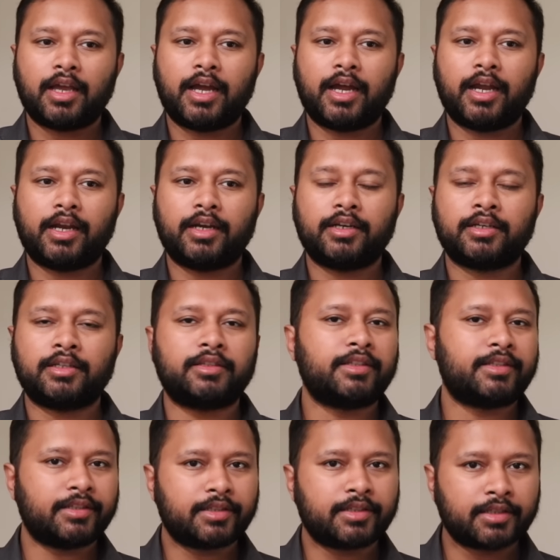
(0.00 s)
And
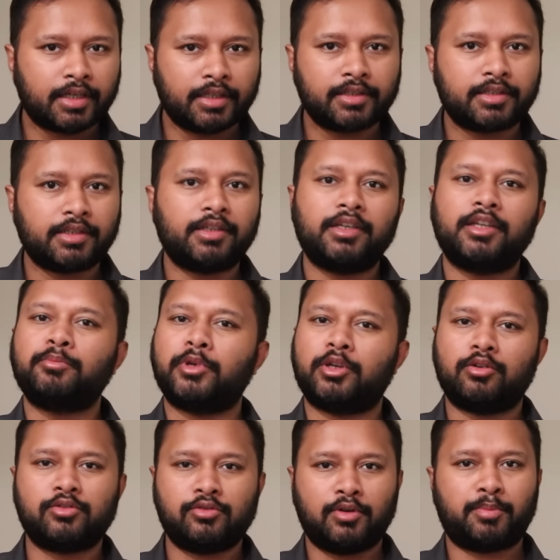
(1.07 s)
this is concerning
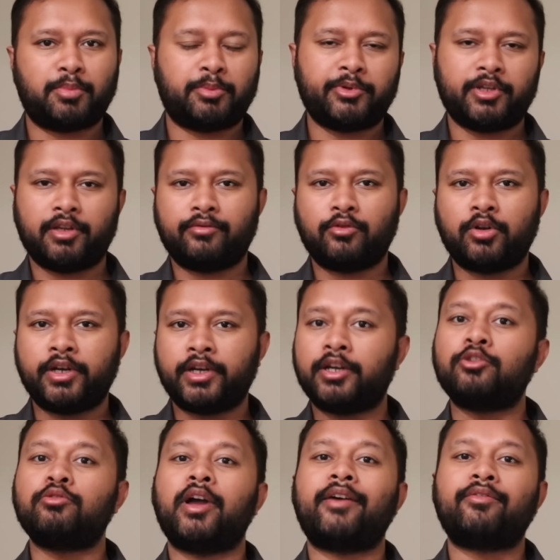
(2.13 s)
because you are preparing for it
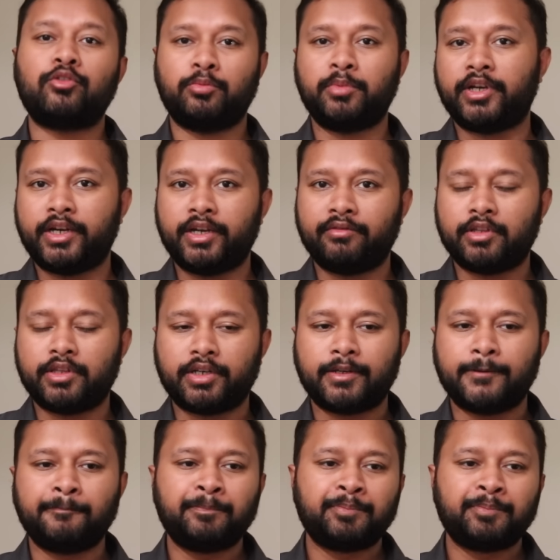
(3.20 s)
and you have to be ready with it.